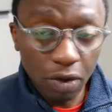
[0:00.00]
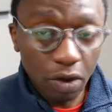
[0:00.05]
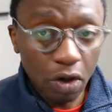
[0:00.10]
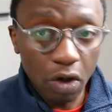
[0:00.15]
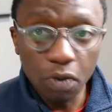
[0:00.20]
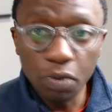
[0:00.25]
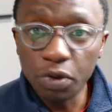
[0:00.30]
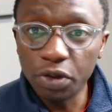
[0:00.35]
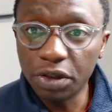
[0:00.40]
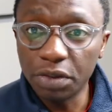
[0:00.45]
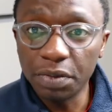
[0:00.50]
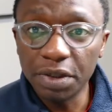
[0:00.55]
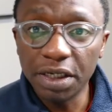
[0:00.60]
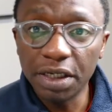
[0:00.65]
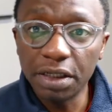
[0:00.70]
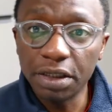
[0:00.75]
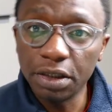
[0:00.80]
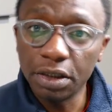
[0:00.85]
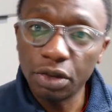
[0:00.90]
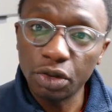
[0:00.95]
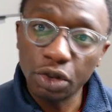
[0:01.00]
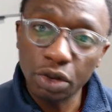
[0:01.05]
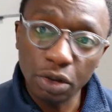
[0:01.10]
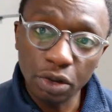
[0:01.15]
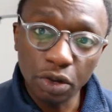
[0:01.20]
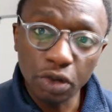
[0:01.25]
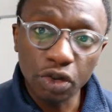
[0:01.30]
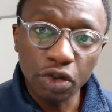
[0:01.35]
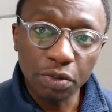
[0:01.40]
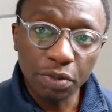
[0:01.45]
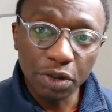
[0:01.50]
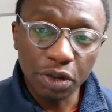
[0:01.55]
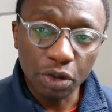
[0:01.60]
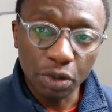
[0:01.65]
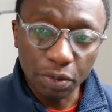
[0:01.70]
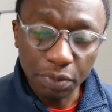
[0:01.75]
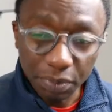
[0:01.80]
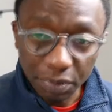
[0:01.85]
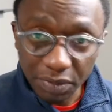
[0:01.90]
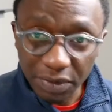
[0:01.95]
almost immediately to your customers.
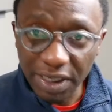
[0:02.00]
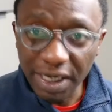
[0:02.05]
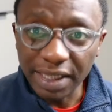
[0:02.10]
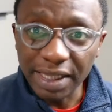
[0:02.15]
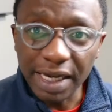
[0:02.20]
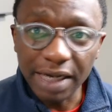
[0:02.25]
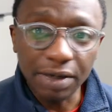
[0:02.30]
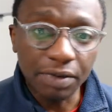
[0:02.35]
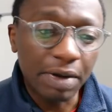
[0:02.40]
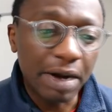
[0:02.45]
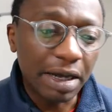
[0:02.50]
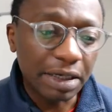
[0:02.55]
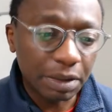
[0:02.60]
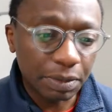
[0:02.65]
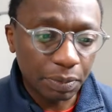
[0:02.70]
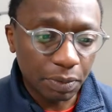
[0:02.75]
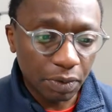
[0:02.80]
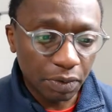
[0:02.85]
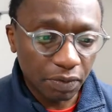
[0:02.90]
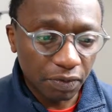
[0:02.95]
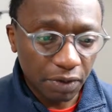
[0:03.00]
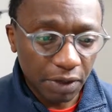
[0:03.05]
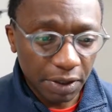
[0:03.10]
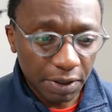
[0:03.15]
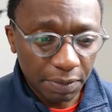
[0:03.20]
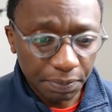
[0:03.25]
So get that grasp of